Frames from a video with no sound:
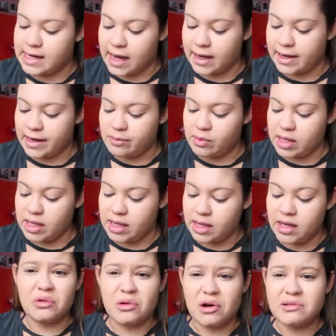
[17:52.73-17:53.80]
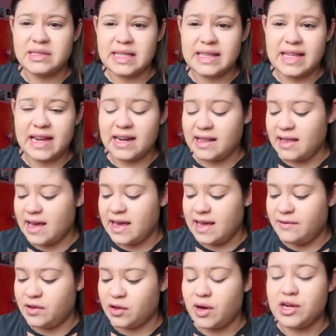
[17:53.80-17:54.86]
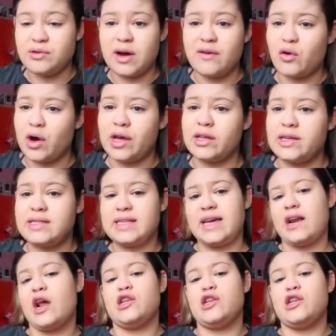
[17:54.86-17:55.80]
not going to be gross at the end of the day, even though I do have oily skin.